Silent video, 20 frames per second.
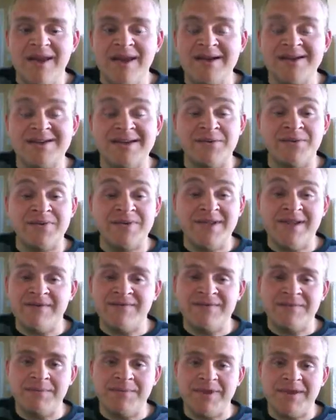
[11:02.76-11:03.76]
as I would
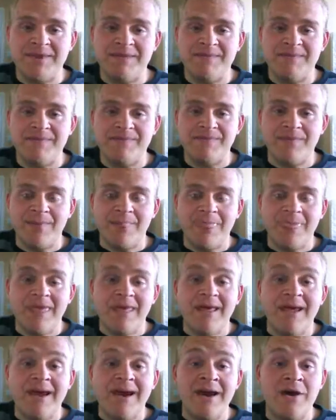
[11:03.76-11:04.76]
love to be.
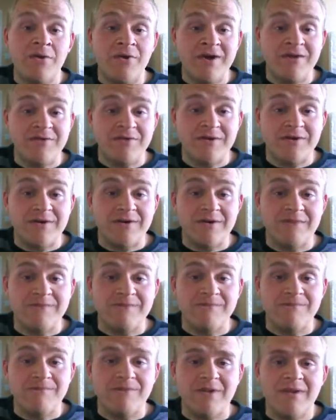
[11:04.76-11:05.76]
However,
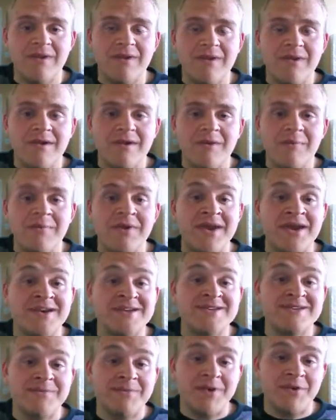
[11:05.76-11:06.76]

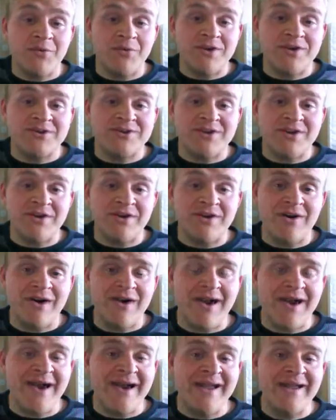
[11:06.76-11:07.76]
because of my wheelchair,
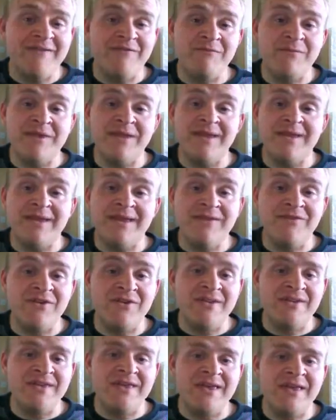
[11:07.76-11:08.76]
I have been
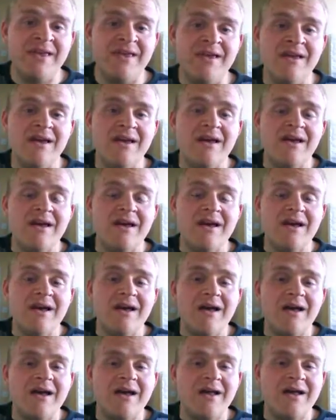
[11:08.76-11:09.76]
given the
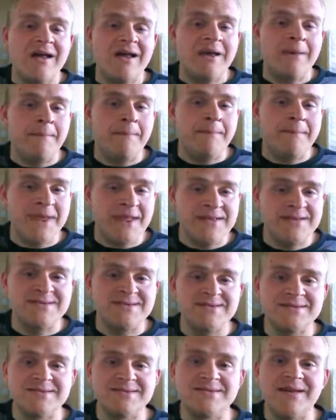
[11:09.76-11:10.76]

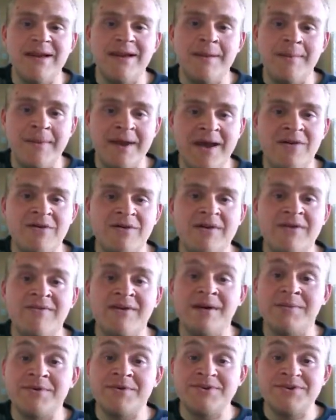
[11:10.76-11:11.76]
immense amount
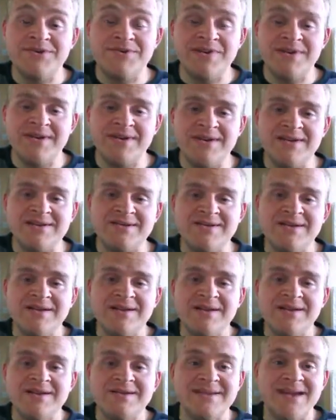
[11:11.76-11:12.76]
of opportunities
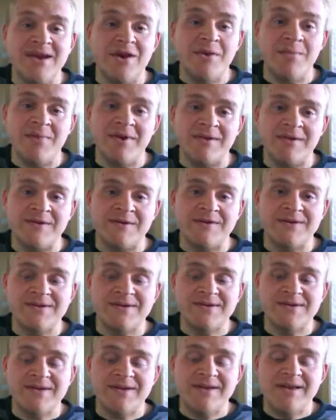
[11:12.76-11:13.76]
to help
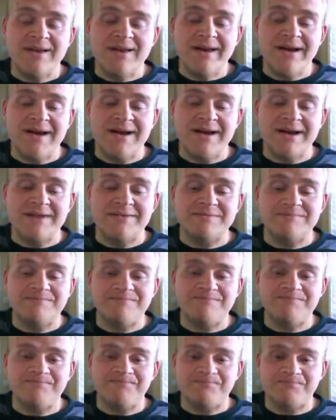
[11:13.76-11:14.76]
others.
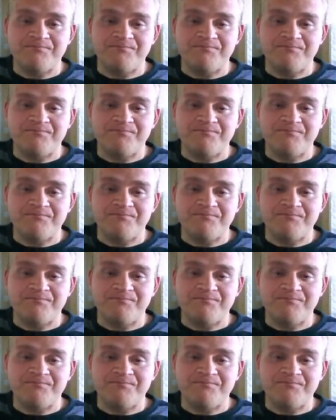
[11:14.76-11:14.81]
Um,